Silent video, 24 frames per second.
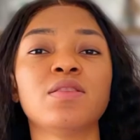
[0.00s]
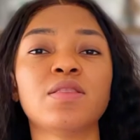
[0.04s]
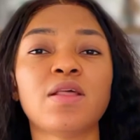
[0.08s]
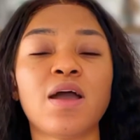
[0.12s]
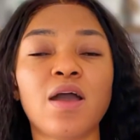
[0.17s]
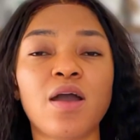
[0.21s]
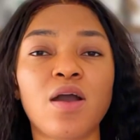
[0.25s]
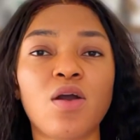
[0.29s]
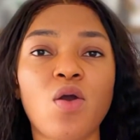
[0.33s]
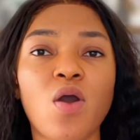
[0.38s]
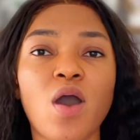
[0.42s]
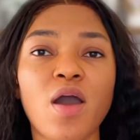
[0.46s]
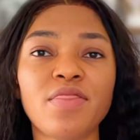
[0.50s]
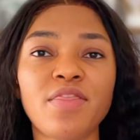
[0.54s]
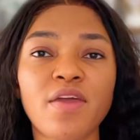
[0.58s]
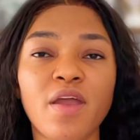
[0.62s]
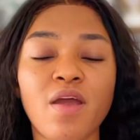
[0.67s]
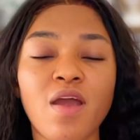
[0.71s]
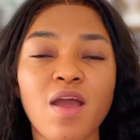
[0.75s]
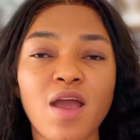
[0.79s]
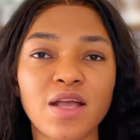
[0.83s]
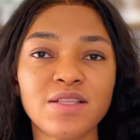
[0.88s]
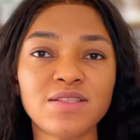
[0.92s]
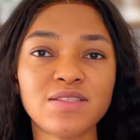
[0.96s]
Now, there
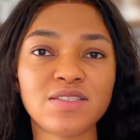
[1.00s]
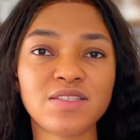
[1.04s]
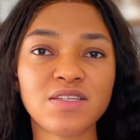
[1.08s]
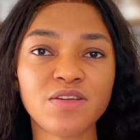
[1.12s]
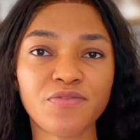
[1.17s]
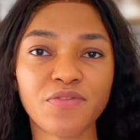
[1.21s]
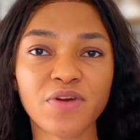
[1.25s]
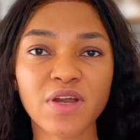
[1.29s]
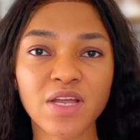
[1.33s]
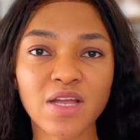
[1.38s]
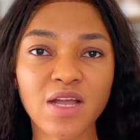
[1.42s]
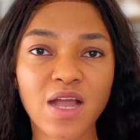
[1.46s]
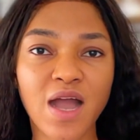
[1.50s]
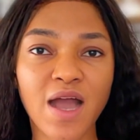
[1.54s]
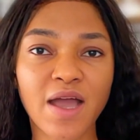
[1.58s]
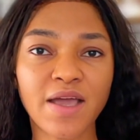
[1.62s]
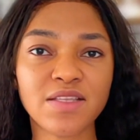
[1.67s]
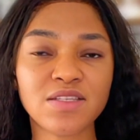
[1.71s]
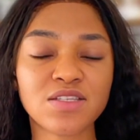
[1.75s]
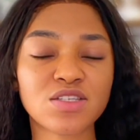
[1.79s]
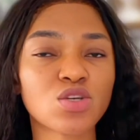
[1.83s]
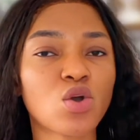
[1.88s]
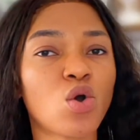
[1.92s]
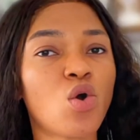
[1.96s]
are different
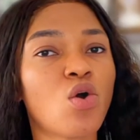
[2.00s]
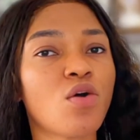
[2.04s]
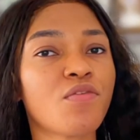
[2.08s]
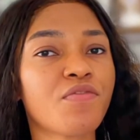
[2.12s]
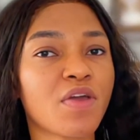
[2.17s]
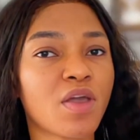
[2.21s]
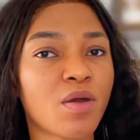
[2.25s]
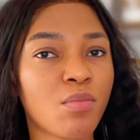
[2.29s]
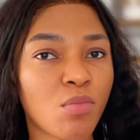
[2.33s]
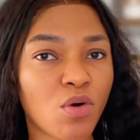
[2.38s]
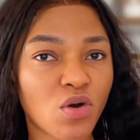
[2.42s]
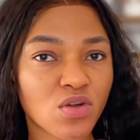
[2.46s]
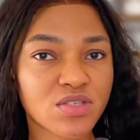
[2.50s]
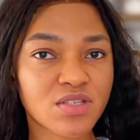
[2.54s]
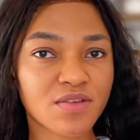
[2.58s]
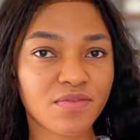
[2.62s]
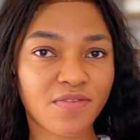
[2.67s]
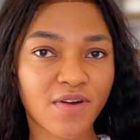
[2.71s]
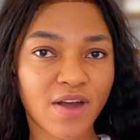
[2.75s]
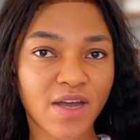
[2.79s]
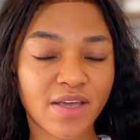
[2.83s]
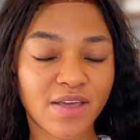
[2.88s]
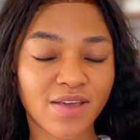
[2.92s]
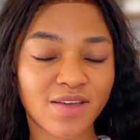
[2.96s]
kinds of
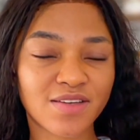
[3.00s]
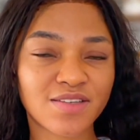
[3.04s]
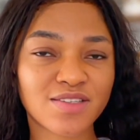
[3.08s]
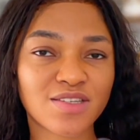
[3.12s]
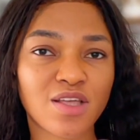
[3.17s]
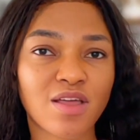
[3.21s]
emulsifiers.